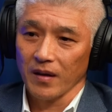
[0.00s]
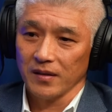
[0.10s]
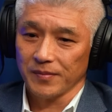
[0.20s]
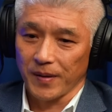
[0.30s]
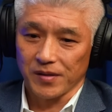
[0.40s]

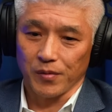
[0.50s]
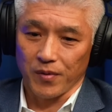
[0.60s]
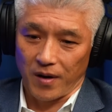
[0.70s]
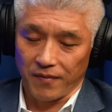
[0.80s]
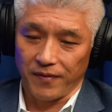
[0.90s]
especially
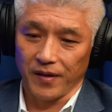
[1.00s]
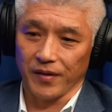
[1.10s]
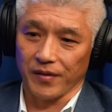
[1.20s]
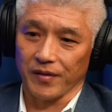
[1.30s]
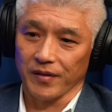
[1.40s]
with heart
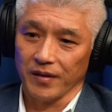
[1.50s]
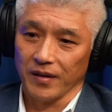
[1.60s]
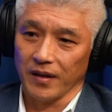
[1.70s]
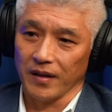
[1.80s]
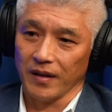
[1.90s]
failure.
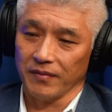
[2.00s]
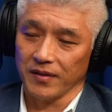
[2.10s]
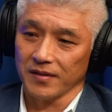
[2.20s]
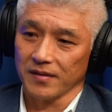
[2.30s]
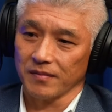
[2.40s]
I have
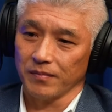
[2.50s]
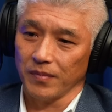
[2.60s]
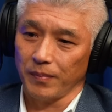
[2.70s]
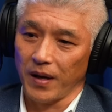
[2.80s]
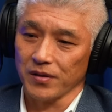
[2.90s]
this
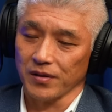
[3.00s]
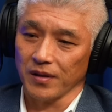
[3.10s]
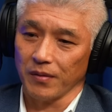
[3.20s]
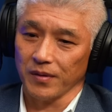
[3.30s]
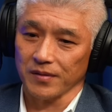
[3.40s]

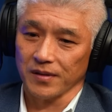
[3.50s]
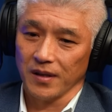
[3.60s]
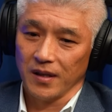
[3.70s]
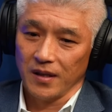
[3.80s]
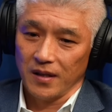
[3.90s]
patient that was
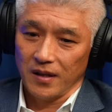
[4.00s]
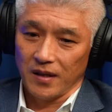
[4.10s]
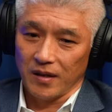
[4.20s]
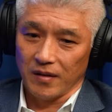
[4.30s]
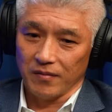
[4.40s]

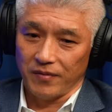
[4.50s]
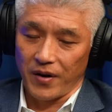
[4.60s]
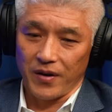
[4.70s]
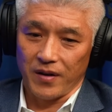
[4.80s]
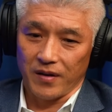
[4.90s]
a
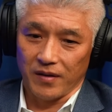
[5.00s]
very